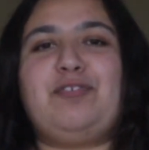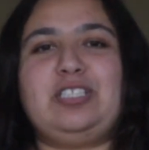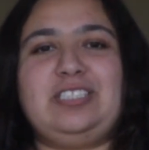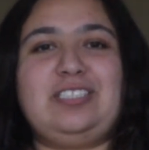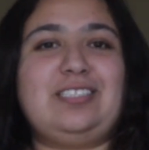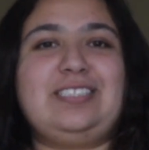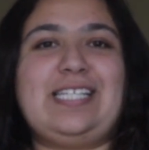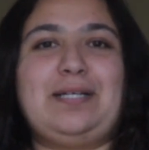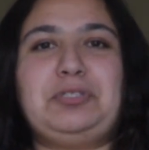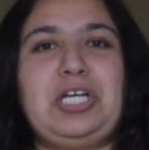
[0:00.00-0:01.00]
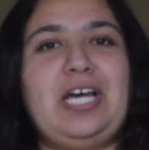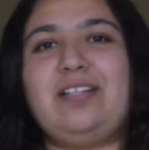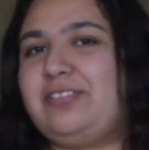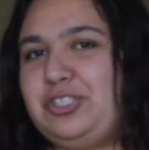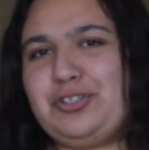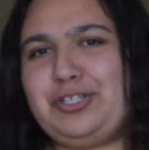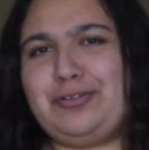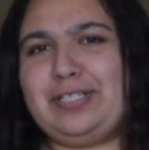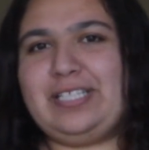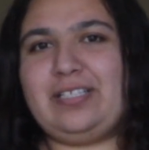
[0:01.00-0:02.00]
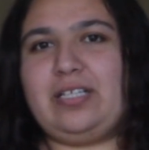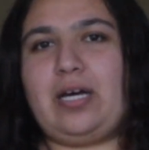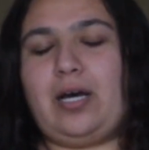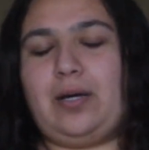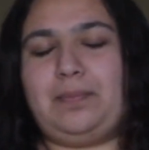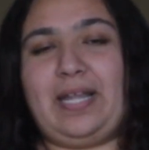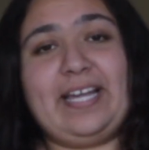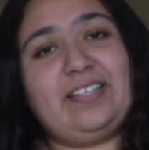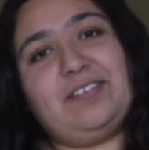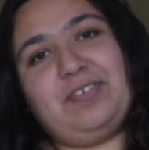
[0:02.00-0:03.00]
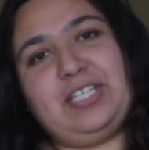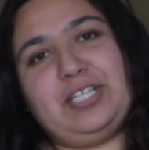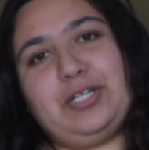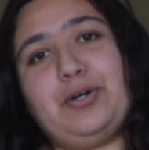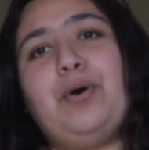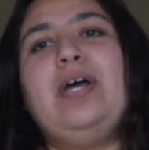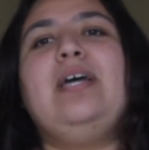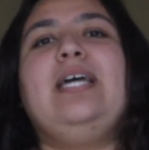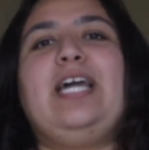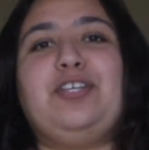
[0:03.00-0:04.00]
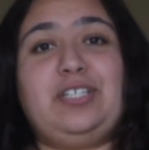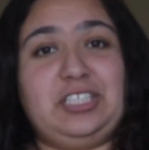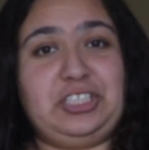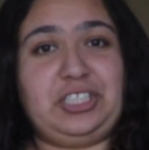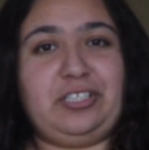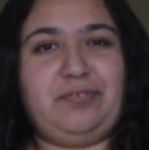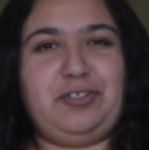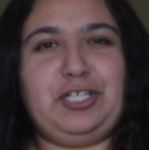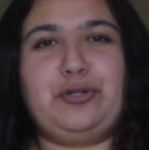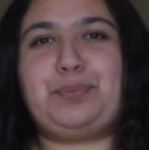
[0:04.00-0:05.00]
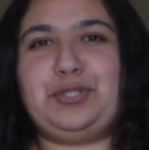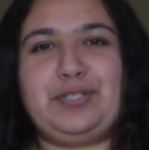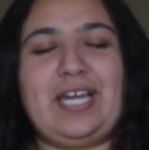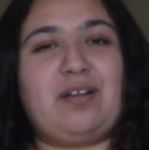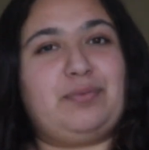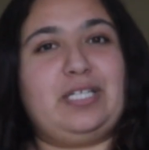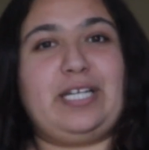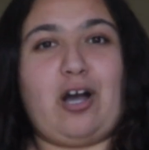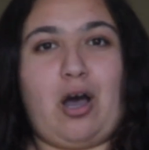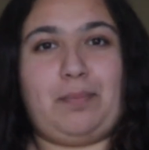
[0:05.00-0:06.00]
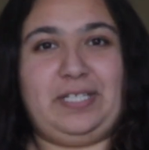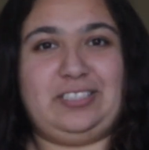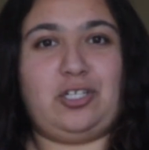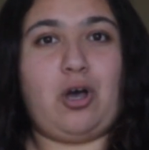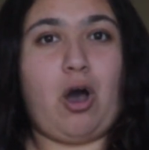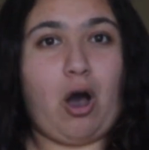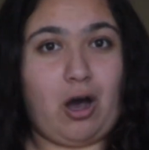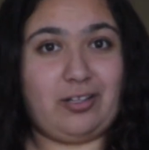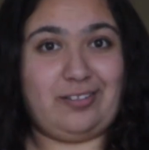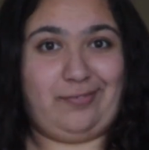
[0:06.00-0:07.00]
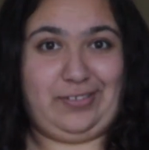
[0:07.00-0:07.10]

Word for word: versus on Snapchat you can only um, like the video and you can share the video but you can't really comment on the